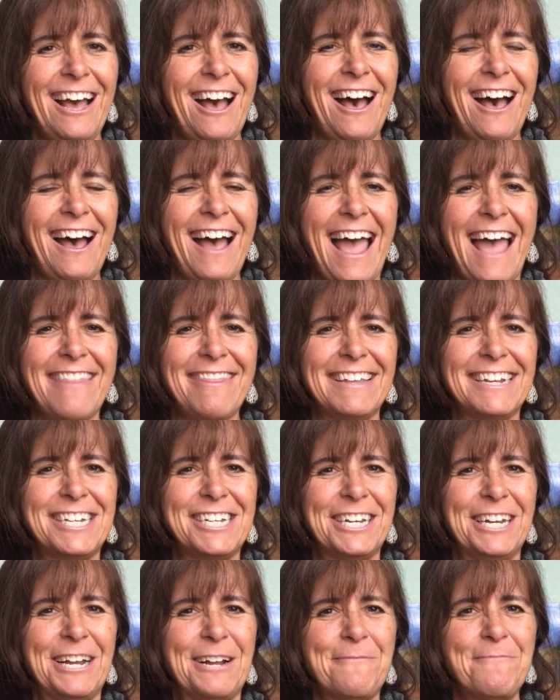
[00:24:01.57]
at the
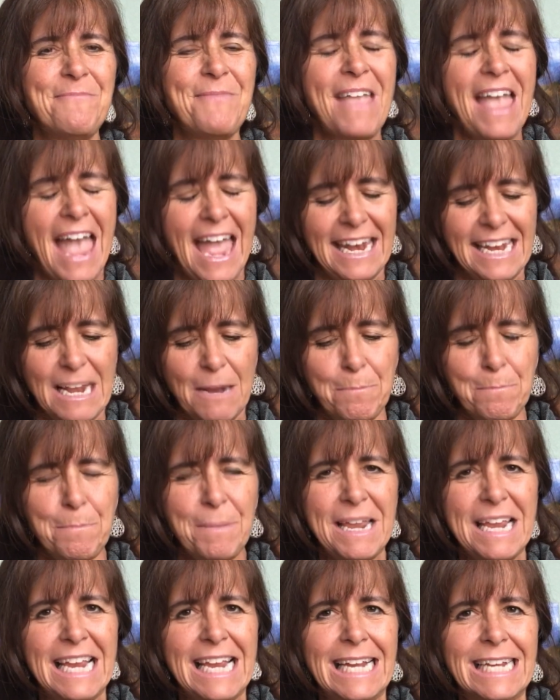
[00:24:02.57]
gym, and he had
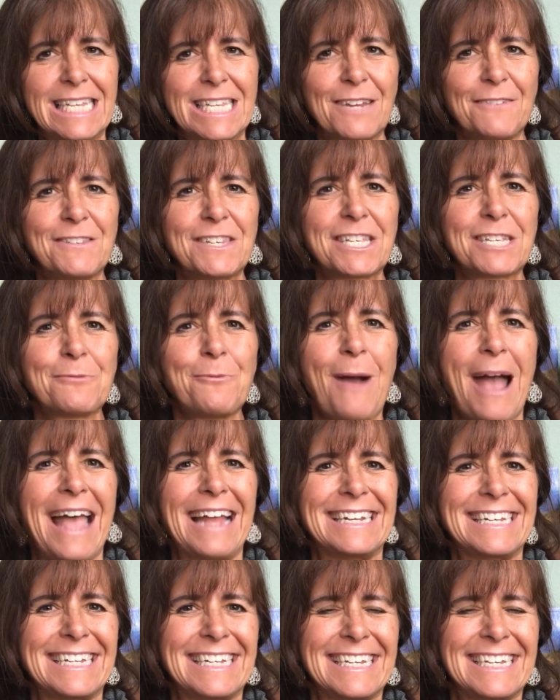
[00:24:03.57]
beads of
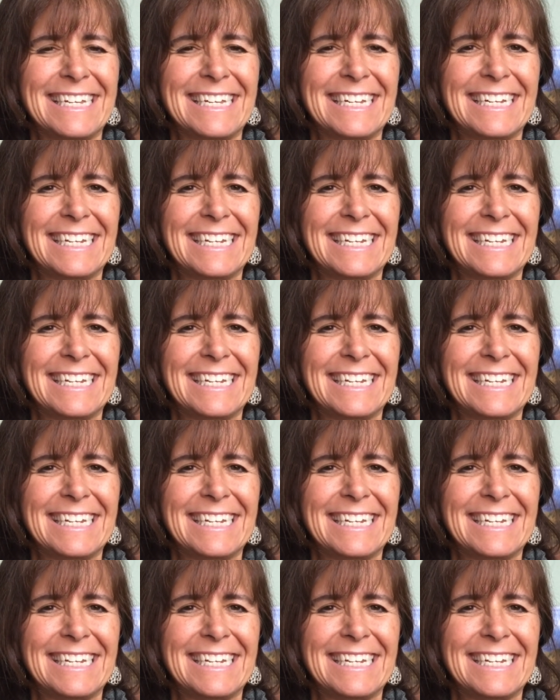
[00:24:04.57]
sweat.